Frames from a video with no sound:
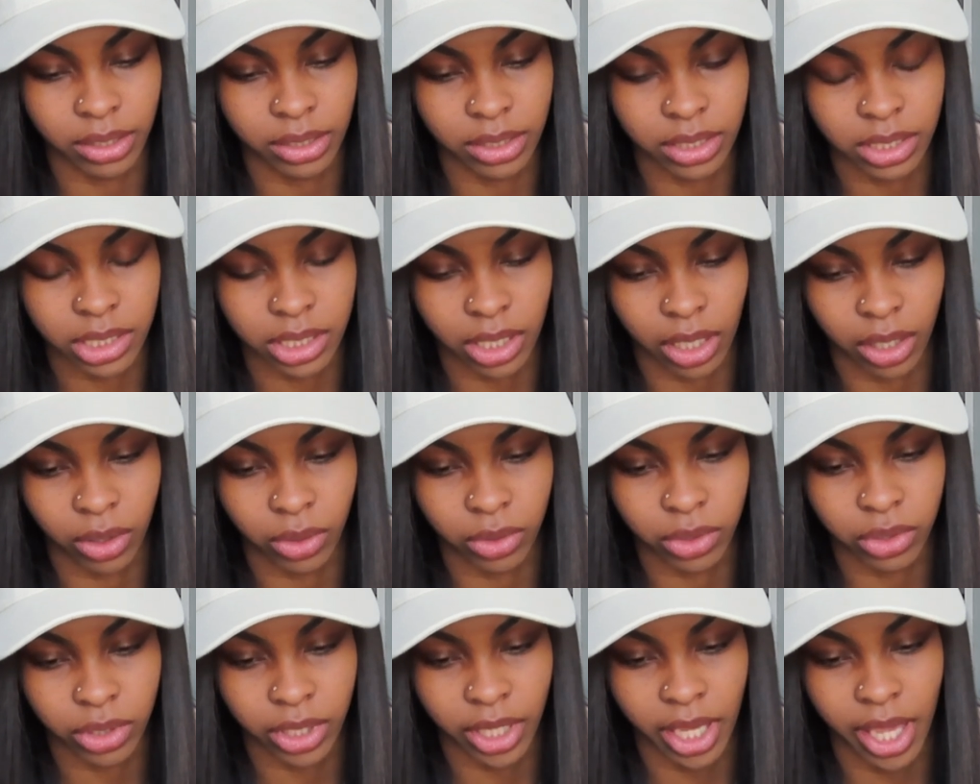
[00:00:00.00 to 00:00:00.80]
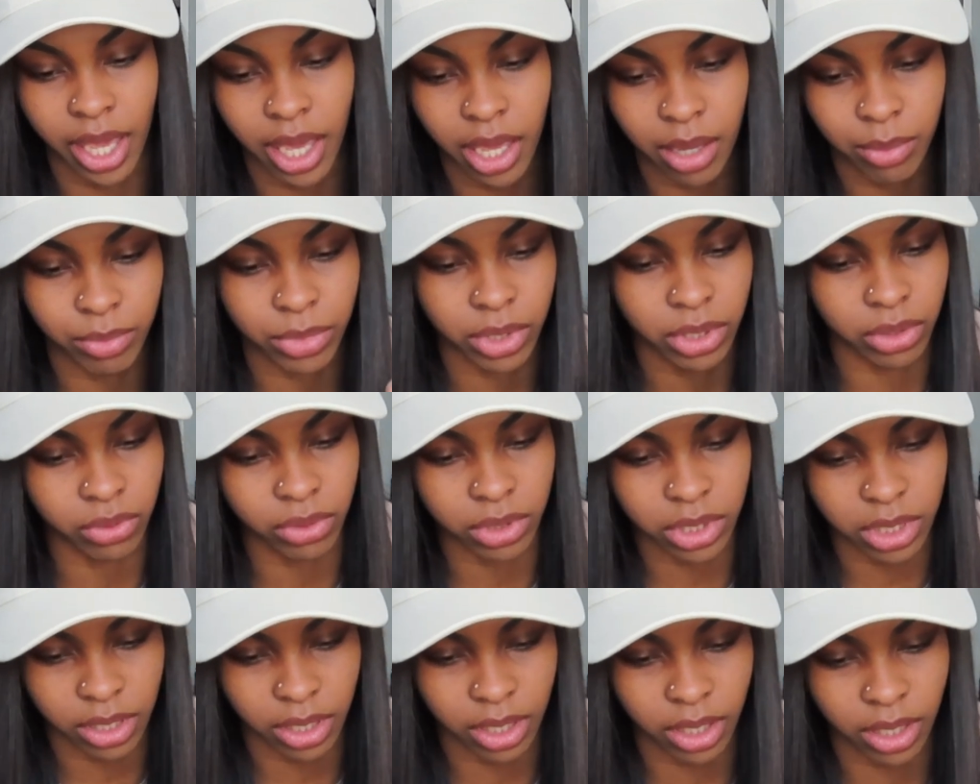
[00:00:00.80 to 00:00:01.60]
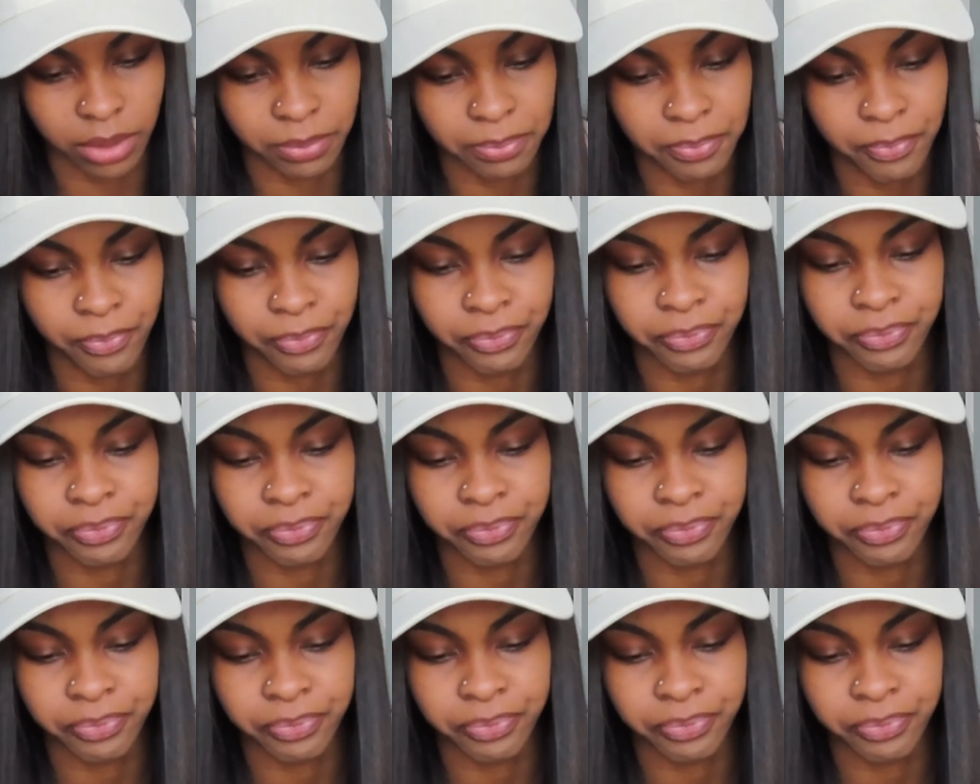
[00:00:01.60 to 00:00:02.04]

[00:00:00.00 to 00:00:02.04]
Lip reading: So you can add music.